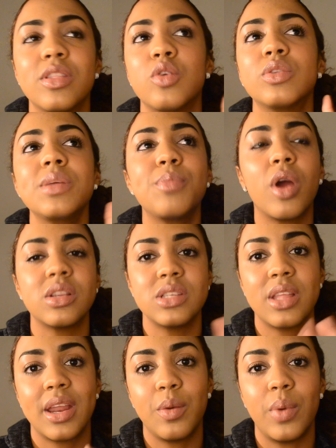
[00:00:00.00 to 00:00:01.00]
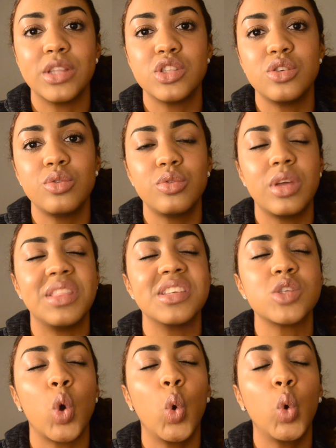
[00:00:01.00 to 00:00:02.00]
The only party that I went to in
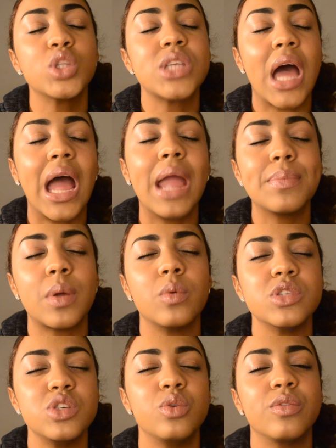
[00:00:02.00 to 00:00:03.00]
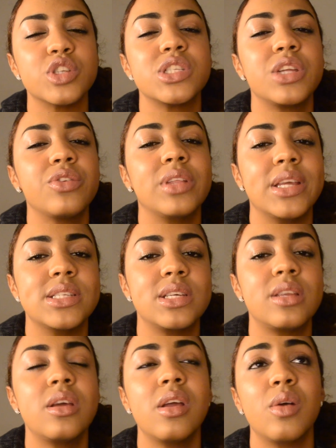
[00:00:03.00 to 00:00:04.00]
this whole time that was university
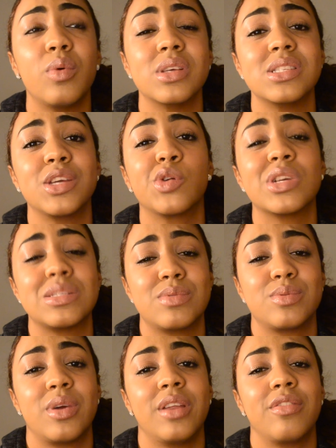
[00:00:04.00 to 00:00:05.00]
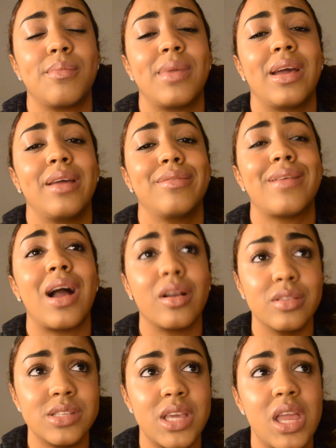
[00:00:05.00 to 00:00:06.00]
related was the Christmas party from my
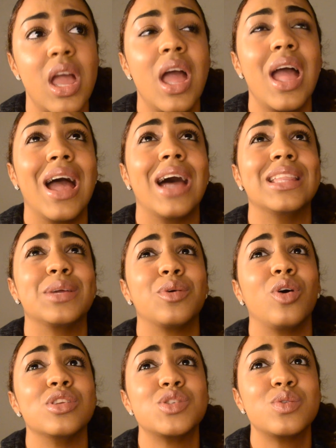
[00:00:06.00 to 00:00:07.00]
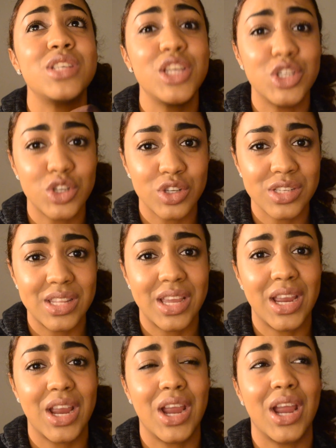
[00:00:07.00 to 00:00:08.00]
faculty, and there were also teachers
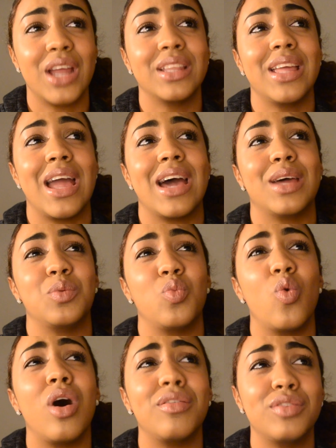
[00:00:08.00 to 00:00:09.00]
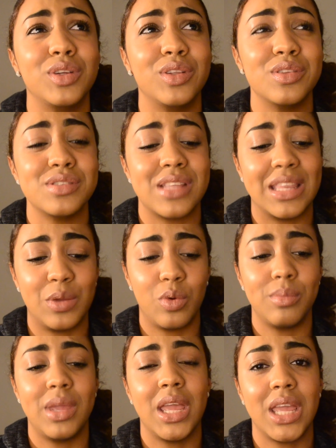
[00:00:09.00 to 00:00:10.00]
there. They had waffles that they were
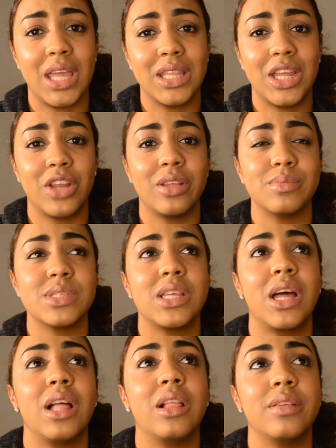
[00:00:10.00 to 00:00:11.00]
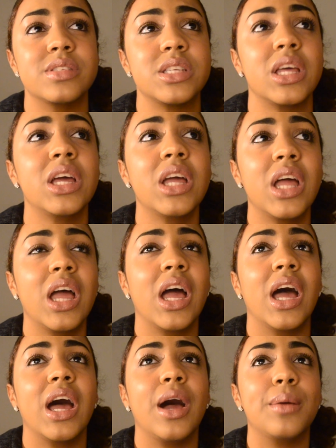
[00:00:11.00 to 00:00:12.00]
making there themselves,
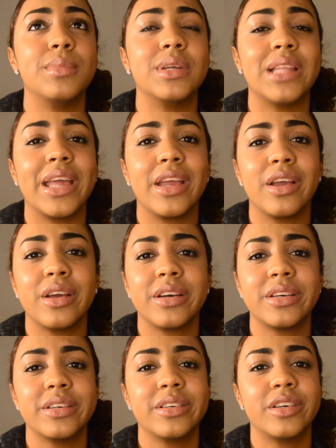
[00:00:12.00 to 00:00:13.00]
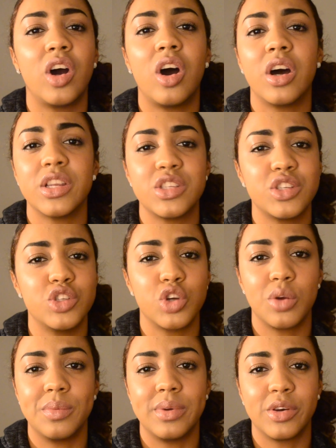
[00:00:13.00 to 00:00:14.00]
and like hot
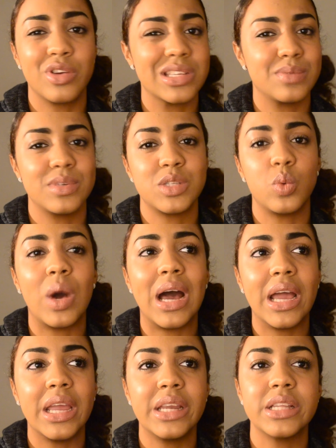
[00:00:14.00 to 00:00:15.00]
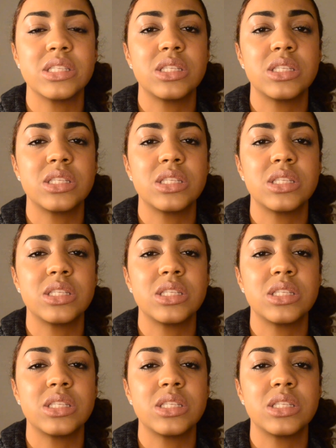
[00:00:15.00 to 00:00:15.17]
German Christmas wine and